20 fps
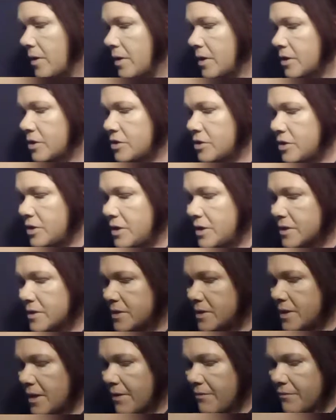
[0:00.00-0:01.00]
She is
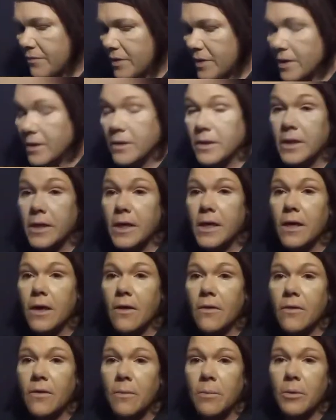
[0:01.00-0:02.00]
definitely
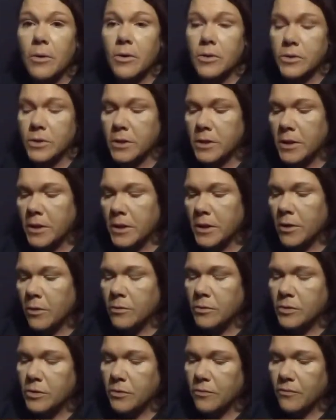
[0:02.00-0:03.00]
the person to go
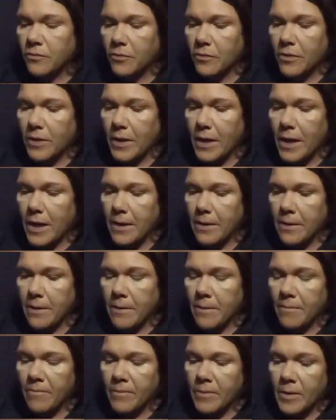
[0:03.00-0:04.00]
to for that.
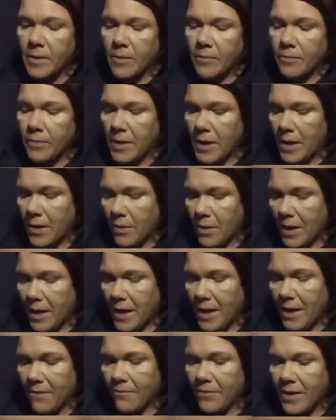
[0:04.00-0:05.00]
Now, I
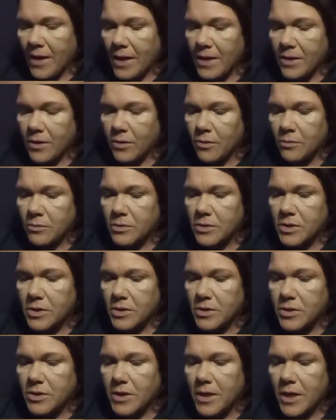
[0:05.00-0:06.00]
have not used
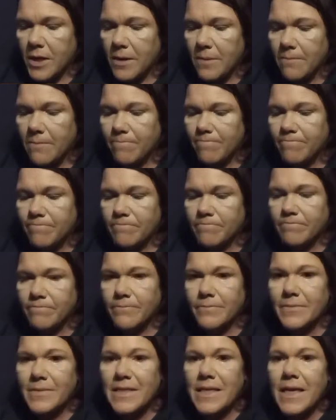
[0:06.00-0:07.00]
this yet.
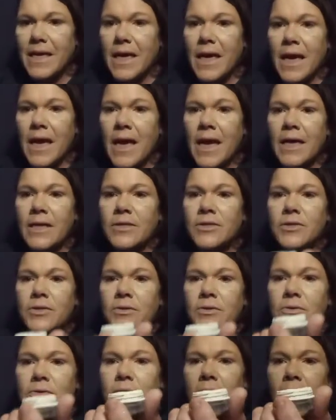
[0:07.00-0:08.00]
I
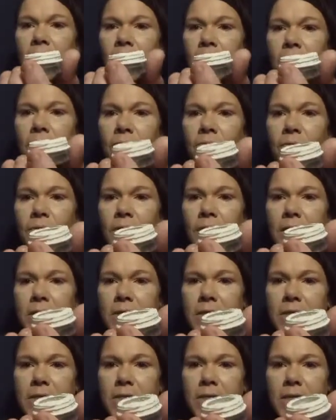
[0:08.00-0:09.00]
don't know if you guys
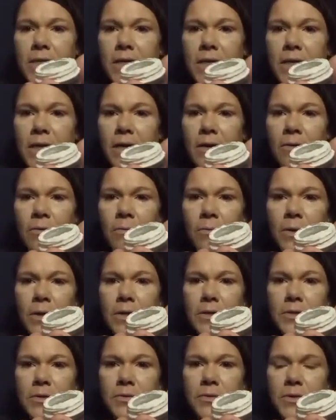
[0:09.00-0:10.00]
can see it. I don't want to
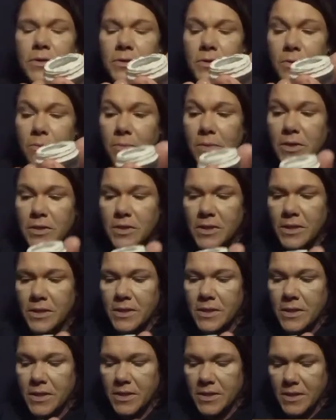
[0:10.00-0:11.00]
tilt it so much. It
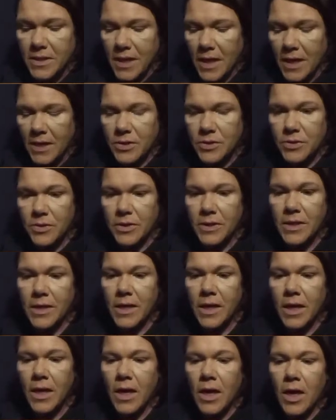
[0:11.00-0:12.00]
does actually
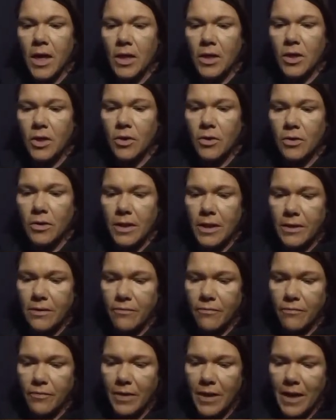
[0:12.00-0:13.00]
look like
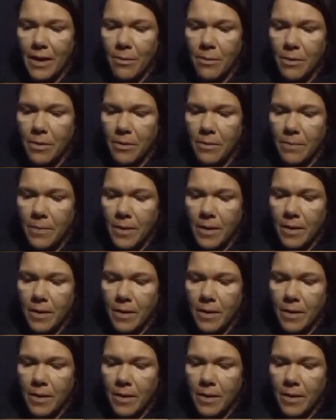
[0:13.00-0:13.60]
flour.